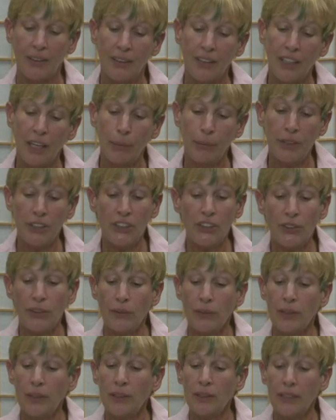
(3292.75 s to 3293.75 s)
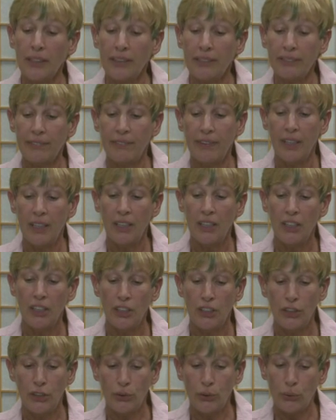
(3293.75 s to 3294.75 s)
Coming to a cliff,
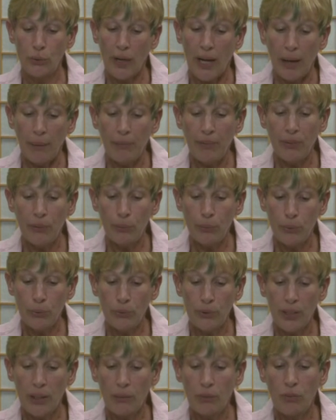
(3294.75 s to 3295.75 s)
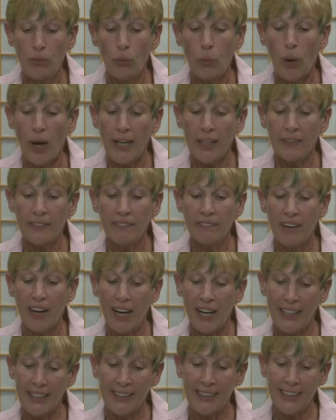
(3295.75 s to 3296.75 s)
you grab the root of a wild
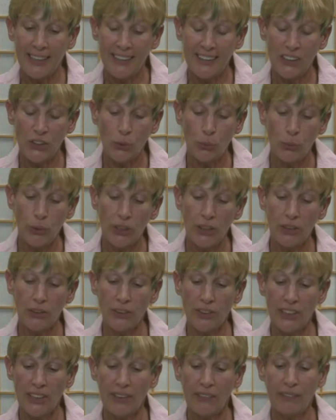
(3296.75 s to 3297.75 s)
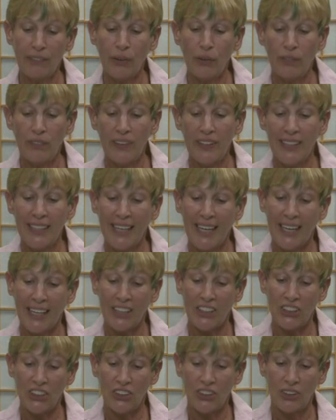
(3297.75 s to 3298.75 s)
vine and swing yourself over the
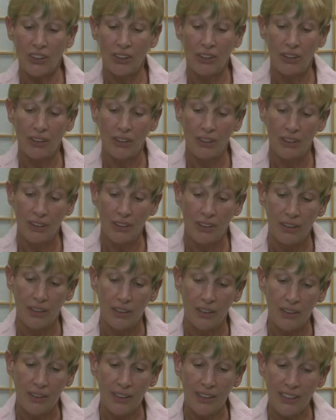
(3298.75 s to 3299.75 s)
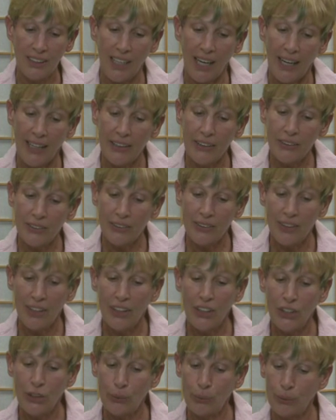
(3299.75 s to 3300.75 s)
edge. The tiger
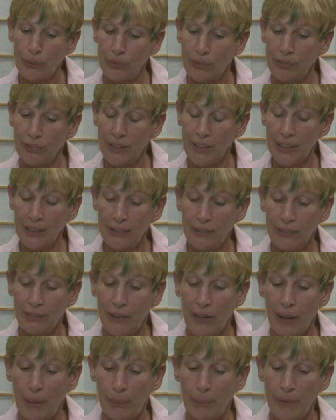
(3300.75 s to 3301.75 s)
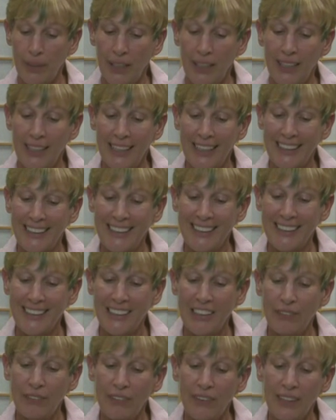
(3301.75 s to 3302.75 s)
you were fleeing from is
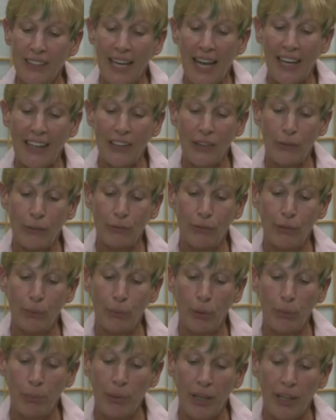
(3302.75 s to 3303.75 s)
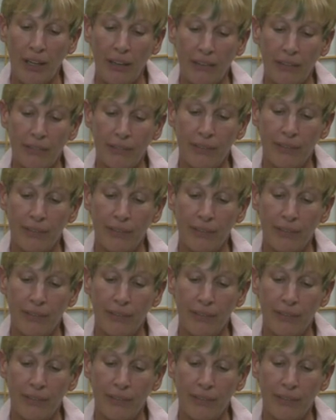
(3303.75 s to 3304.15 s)
sniffing at you from above.